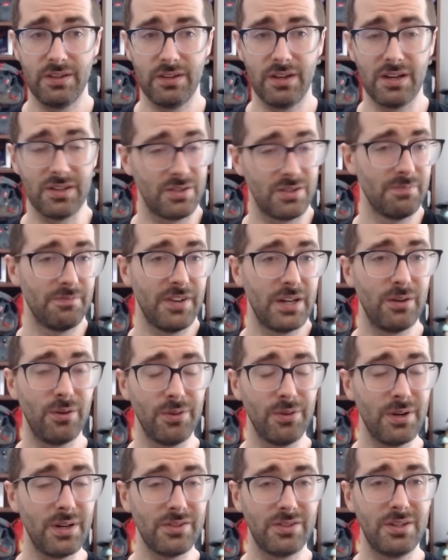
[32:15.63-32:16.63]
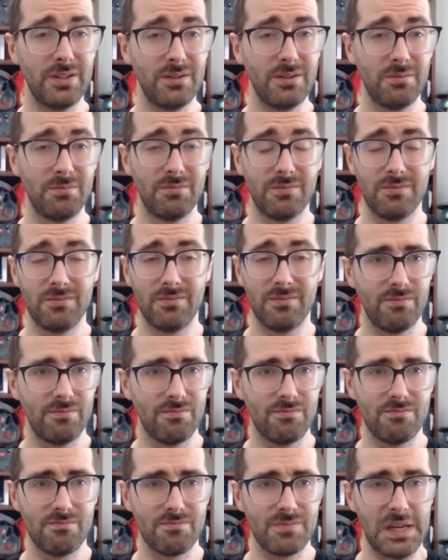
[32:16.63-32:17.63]
As some final thoughts here,
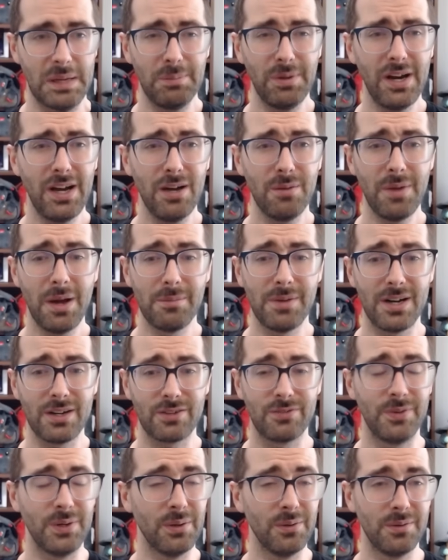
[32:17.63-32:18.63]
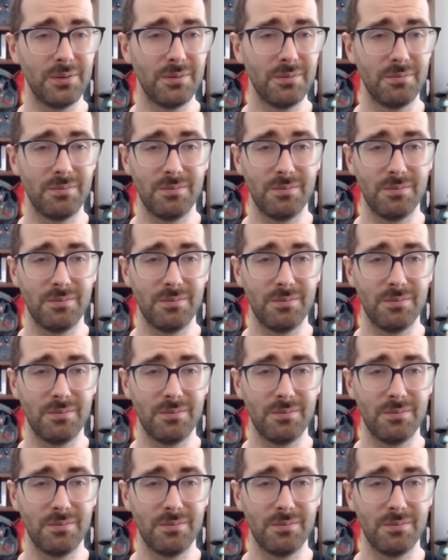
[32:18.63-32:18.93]
keep an eye on my Mox field.